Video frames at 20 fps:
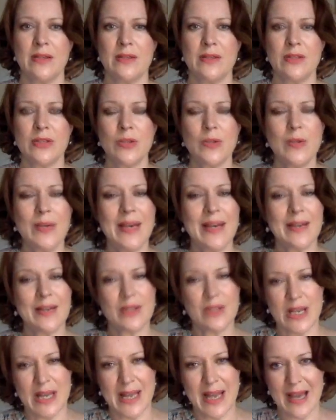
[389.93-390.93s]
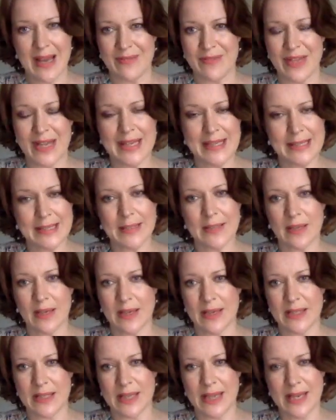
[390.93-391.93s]
Do we actually have
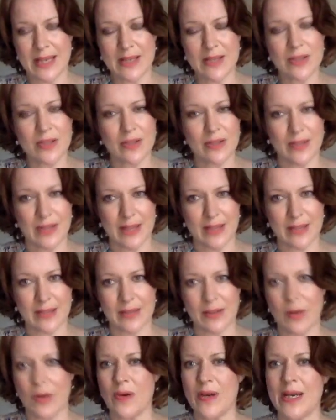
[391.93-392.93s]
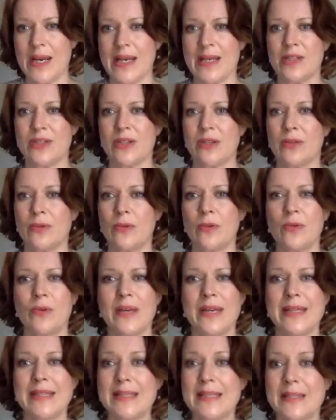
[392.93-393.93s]
insight into this correlation, or
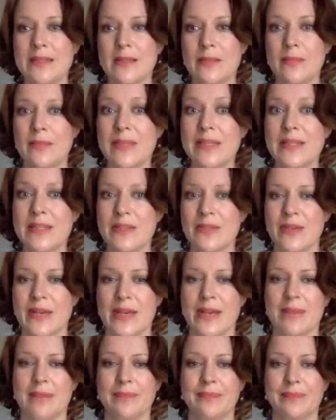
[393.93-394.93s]
is it a mystery?